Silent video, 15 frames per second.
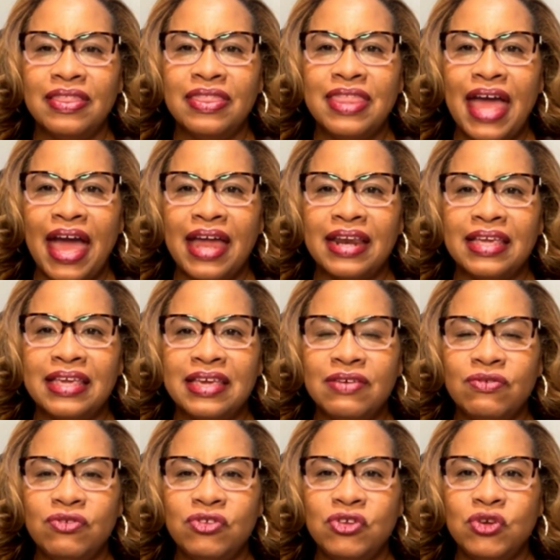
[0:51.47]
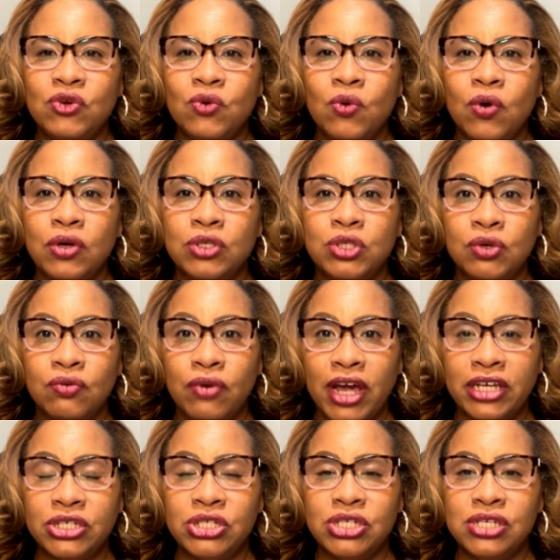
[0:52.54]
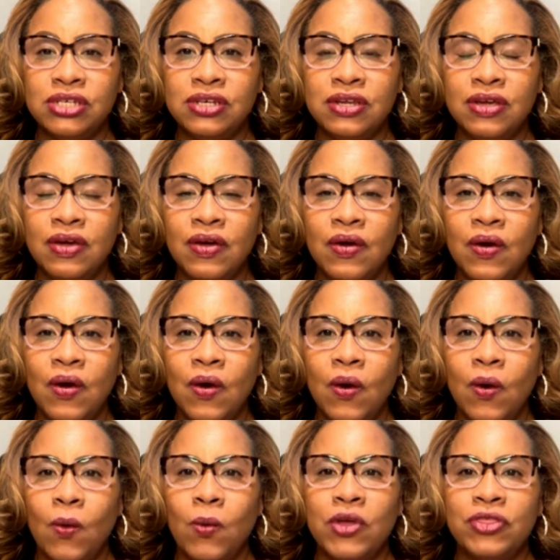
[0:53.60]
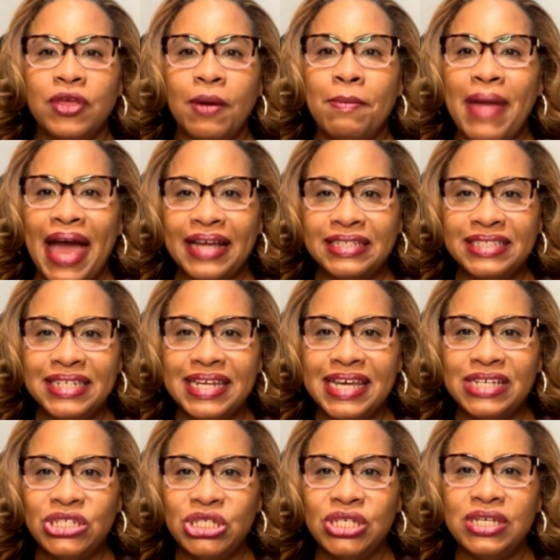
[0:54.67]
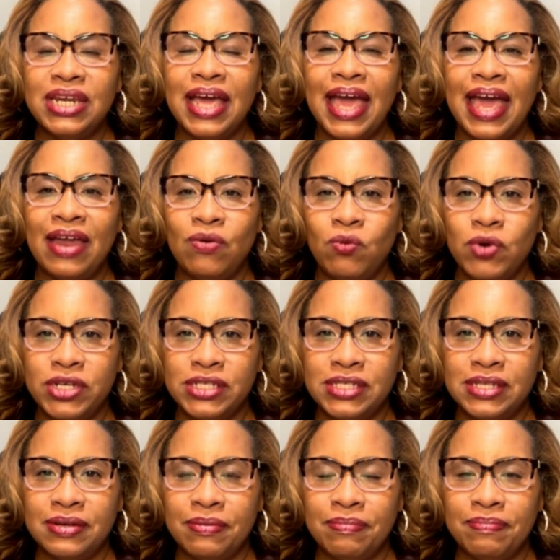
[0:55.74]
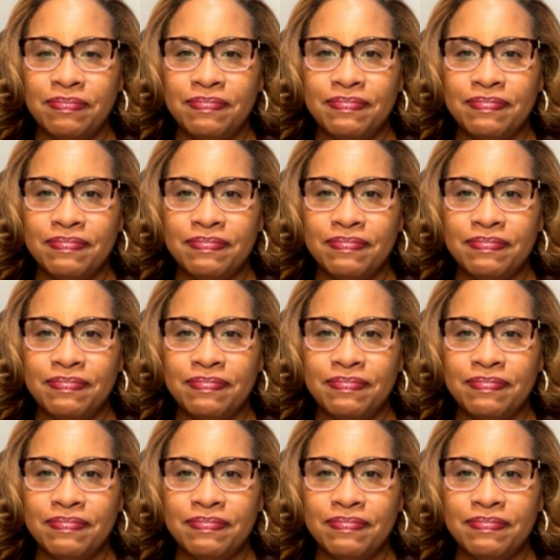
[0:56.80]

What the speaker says: that gives you direction with imagination and wisdom.